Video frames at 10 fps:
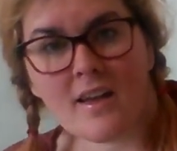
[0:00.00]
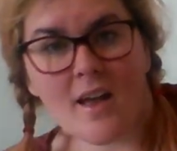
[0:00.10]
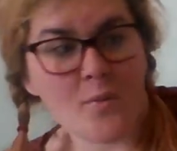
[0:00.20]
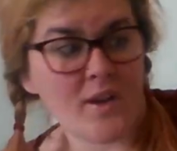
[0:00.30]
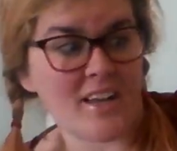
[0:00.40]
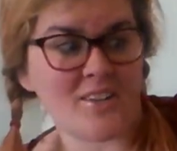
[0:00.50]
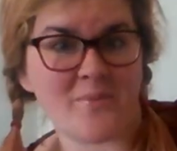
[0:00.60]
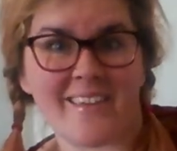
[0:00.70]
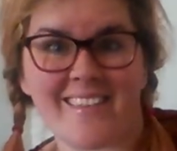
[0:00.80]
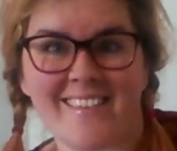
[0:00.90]
And we're going to
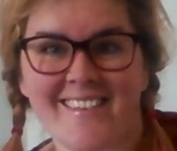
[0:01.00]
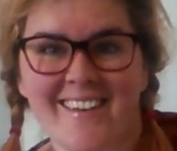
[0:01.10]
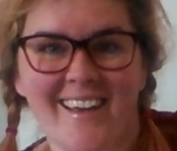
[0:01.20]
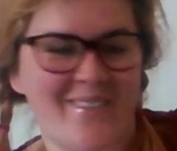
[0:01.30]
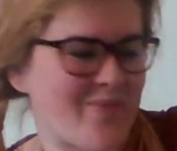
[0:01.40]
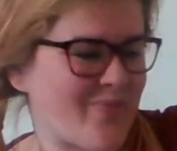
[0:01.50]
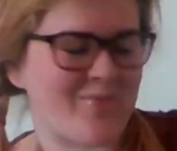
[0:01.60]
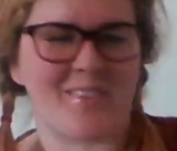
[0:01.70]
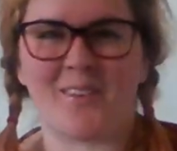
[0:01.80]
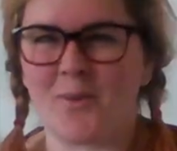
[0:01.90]
make these today.
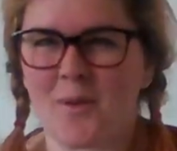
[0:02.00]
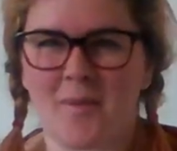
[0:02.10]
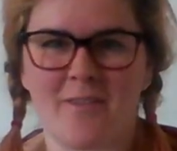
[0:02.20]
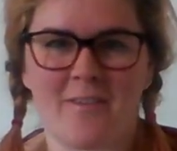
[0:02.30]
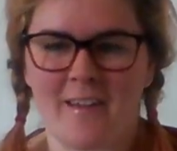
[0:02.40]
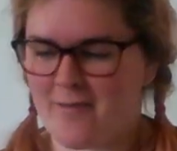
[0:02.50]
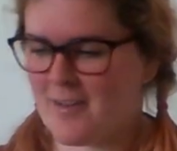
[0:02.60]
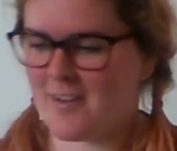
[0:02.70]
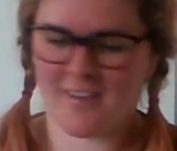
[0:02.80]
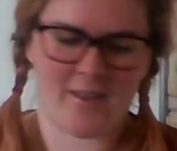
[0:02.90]
This is one of my
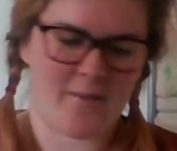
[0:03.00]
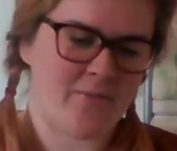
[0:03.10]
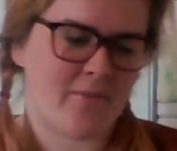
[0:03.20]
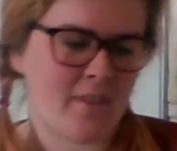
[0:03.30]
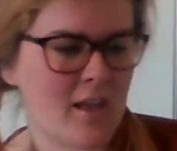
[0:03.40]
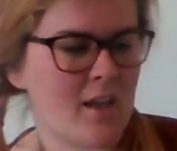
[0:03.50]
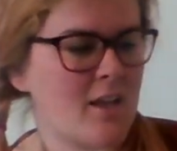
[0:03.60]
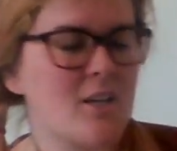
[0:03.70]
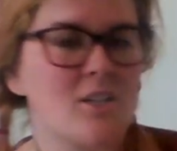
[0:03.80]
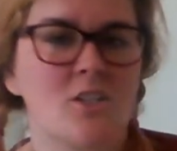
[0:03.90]
favourites.
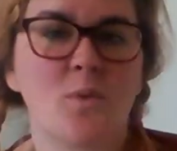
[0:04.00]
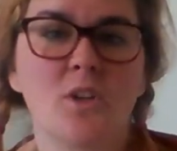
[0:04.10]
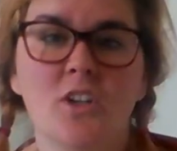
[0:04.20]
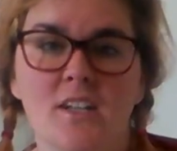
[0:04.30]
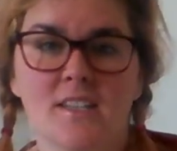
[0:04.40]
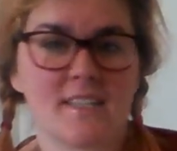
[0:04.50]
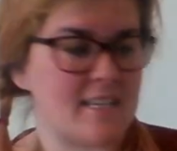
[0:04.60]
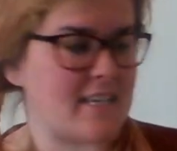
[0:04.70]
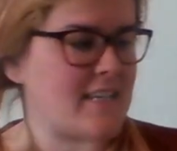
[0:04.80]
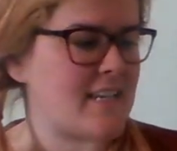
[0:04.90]
So what you're going to
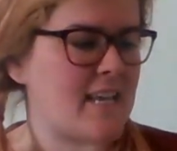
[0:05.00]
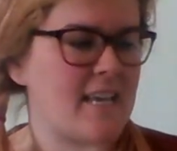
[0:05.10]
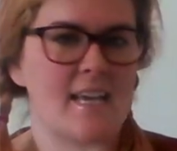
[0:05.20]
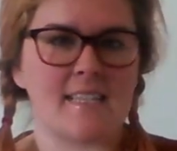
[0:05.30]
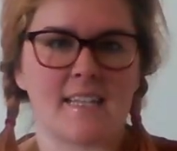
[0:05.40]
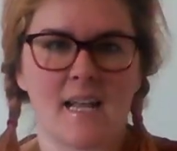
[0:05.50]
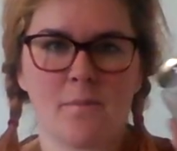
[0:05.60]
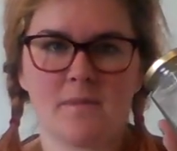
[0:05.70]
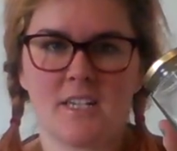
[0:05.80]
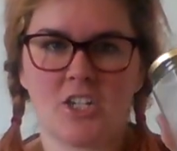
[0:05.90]
need is an
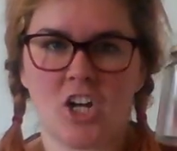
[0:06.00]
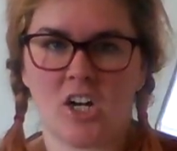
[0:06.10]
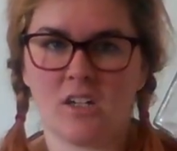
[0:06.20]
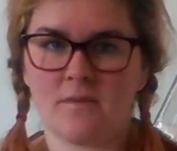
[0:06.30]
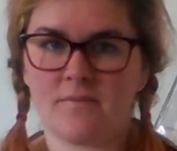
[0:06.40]
empty jar.